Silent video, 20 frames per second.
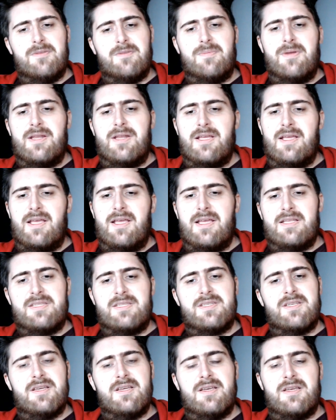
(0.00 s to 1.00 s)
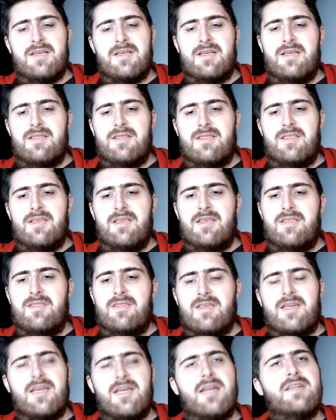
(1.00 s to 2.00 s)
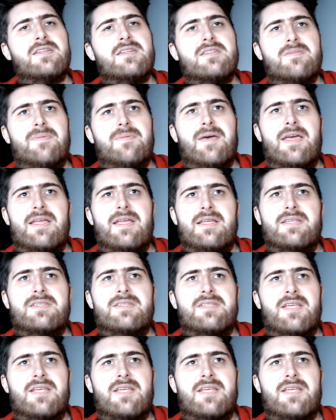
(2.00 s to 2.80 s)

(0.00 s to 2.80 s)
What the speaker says: But it's the gun debate is